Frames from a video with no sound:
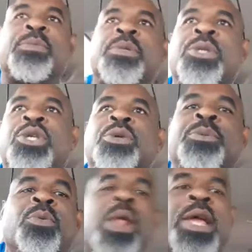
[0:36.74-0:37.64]
Excuse
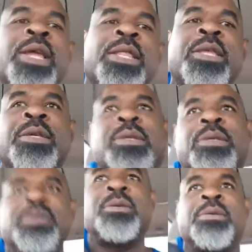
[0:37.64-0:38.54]
me while I get
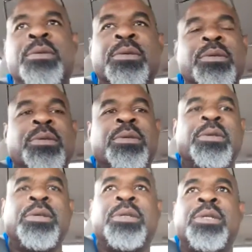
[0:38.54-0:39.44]
this
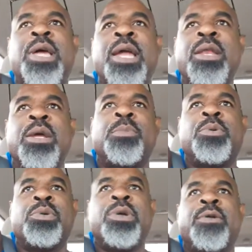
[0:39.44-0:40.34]
tightened up
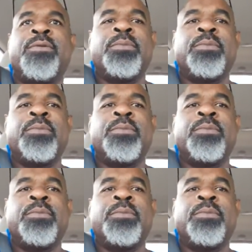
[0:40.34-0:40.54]
on here.